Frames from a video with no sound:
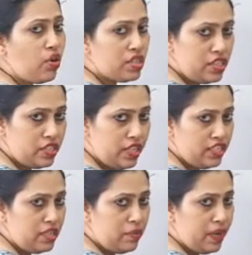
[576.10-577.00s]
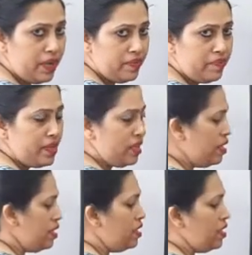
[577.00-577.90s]
oxygenated
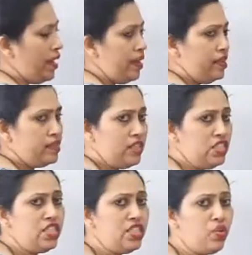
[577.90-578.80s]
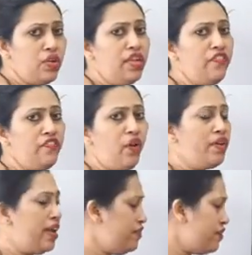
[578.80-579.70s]
blood. This is only
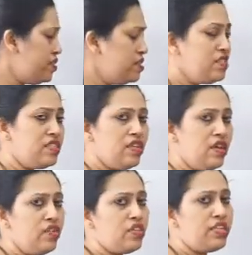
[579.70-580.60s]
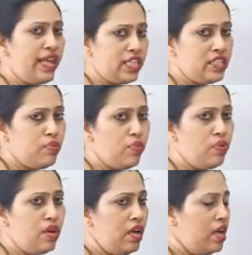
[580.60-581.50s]
for reference in the
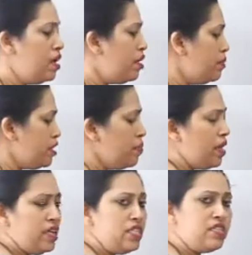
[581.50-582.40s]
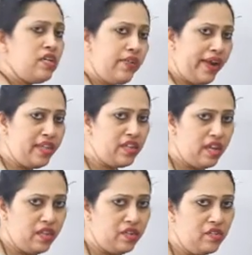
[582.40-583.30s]
textbook. The blood is red
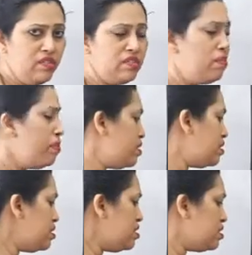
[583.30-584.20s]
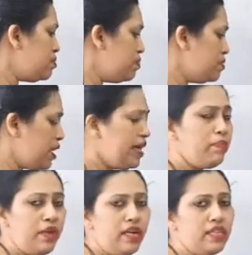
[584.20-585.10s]
in color, but this
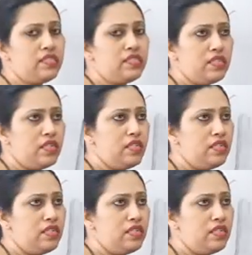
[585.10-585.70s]
side blood is